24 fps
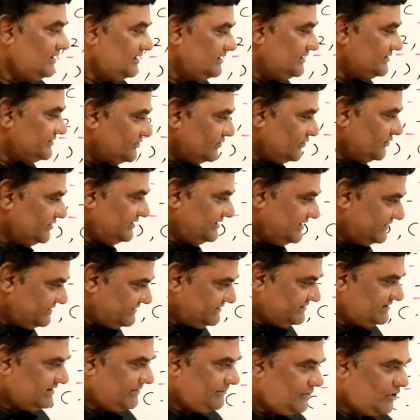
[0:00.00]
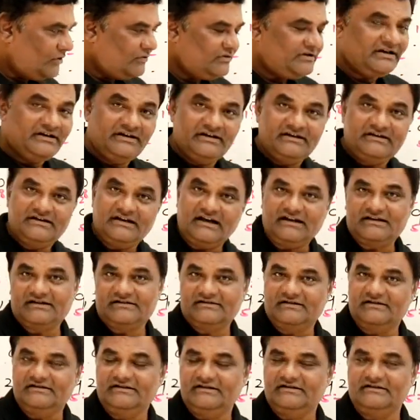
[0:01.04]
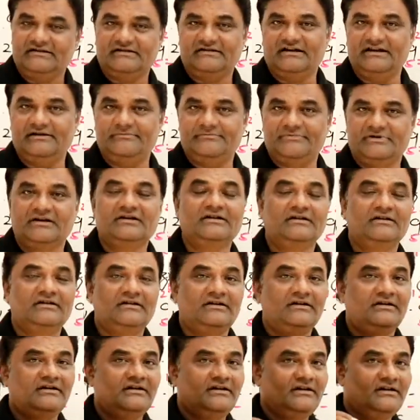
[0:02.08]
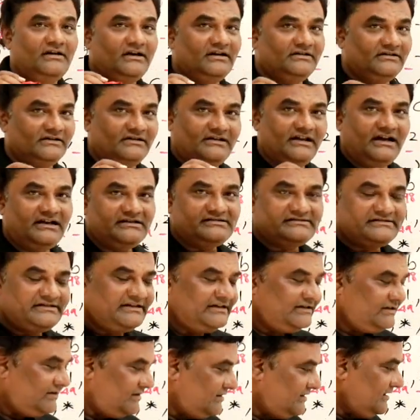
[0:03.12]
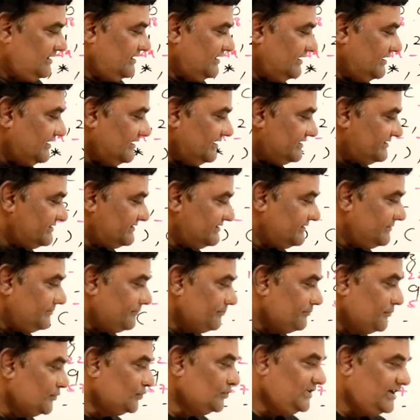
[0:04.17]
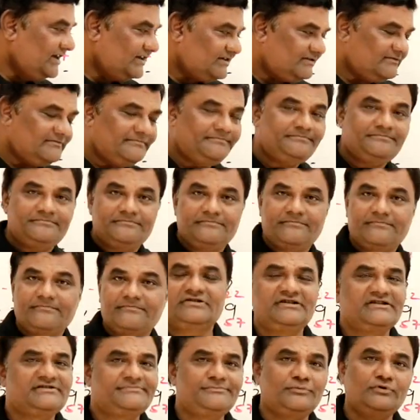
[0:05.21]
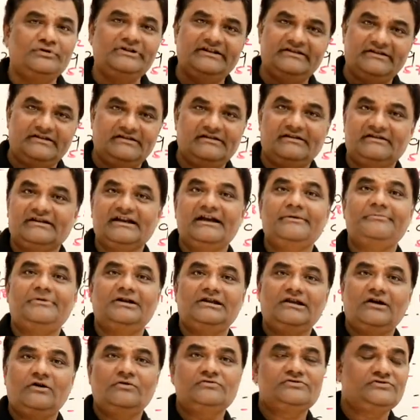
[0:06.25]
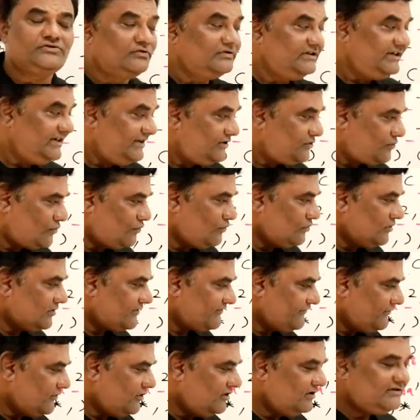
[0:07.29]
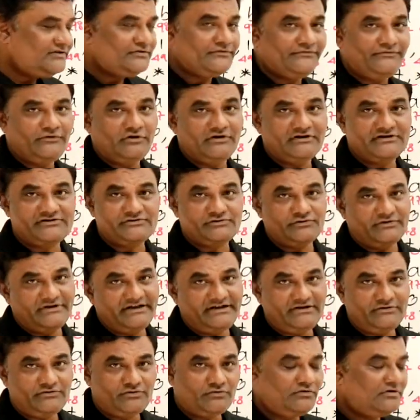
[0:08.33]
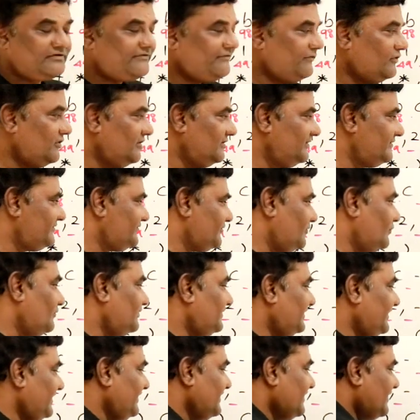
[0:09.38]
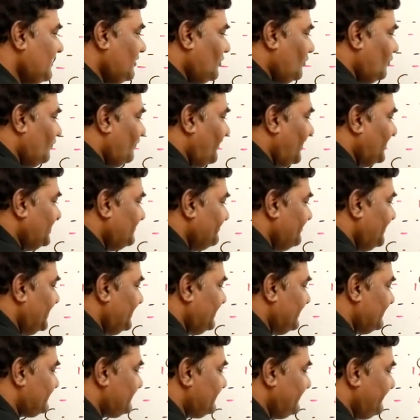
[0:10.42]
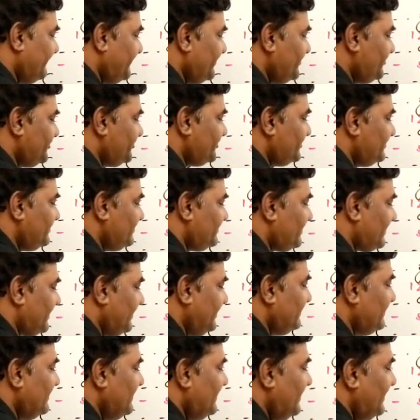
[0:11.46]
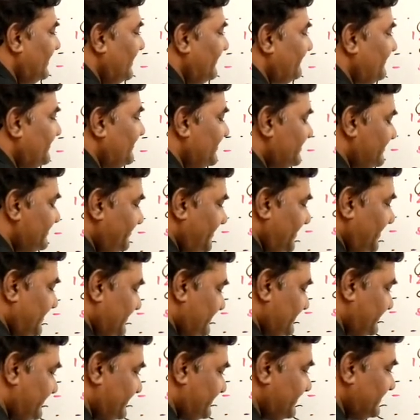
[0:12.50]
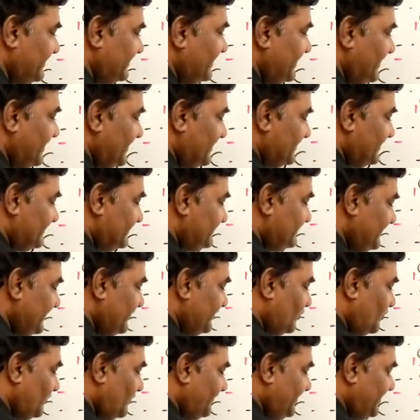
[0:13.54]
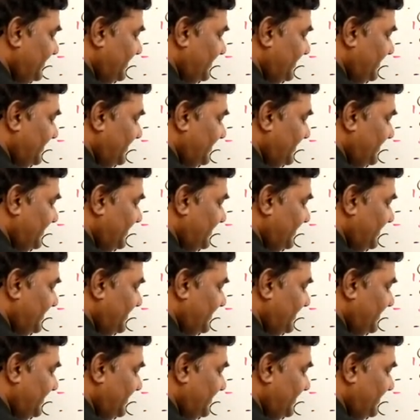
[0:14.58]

So this is about character data type. And the last thing is Boolean. So this Boolean data type allows only true or false. So for storing true or false, only 1 bit is sufficient, right? If this bit is 0, we